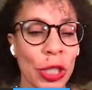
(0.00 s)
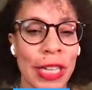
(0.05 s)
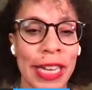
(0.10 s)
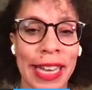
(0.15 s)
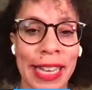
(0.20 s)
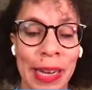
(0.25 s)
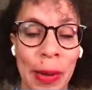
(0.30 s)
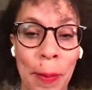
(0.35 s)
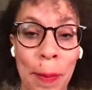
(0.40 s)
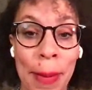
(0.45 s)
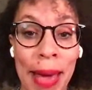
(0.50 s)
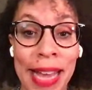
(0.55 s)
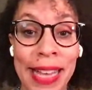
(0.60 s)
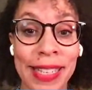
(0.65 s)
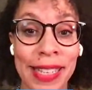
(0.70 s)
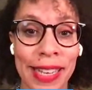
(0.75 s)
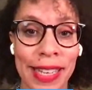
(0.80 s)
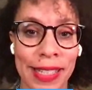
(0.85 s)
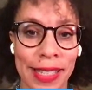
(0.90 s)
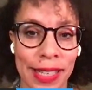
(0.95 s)
actually an
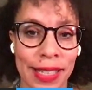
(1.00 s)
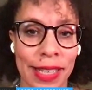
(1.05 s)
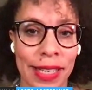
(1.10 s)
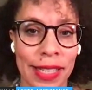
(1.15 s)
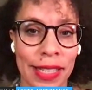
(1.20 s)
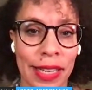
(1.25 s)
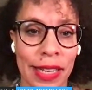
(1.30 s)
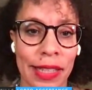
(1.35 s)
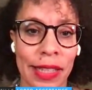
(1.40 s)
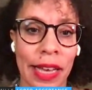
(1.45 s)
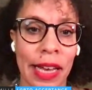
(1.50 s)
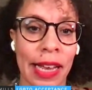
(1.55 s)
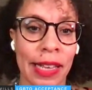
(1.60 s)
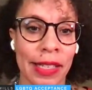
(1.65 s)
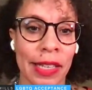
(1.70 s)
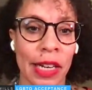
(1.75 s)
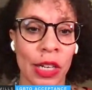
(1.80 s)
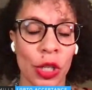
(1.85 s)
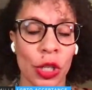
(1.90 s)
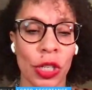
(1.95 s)
amazing statistic that
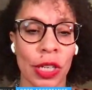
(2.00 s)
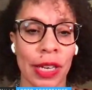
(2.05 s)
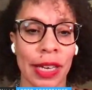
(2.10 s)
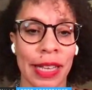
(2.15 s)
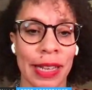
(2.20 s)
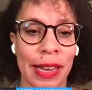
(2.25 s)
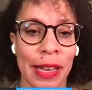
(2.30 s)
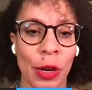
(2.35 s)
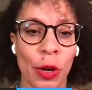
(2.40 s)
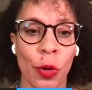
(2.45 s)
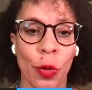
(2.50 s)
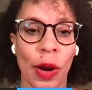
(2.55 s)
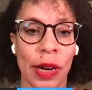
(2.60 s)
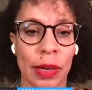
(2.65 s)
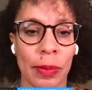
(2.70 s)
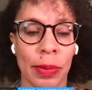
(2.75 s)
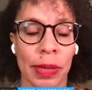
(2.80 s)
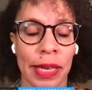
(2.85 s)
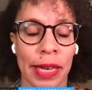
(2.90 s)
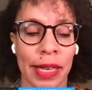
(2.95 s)
is actually
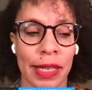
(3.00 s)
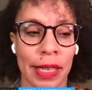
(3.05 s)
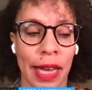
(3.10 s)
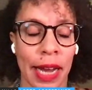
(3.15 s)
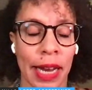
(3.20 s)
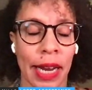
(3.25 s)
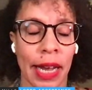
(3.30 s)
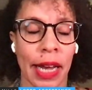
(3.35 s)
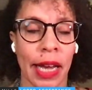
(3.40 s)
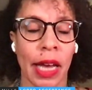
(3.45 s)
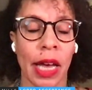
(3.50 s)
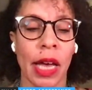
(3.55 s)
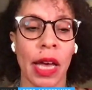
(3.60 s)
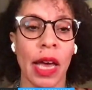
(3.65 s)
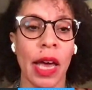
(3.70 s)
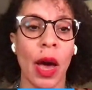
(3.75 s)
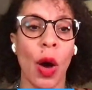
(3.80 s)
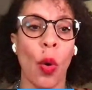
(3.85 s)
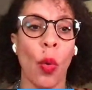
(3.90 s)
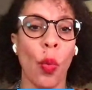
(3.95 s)
incredibly exciting.
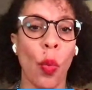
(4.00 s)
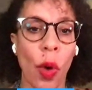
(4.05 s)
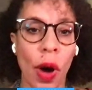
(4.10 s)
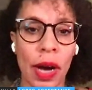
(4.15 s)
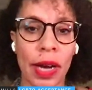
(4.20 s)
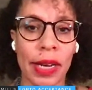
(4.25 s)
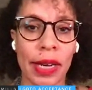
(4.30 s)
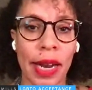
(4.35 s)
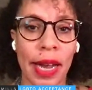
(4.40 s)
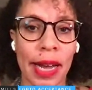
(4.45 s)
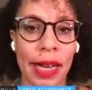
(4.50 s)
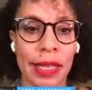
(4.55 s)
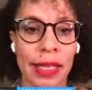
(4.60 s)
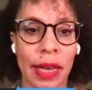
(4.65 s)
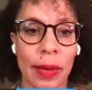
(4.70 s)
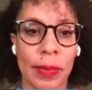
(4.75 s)
One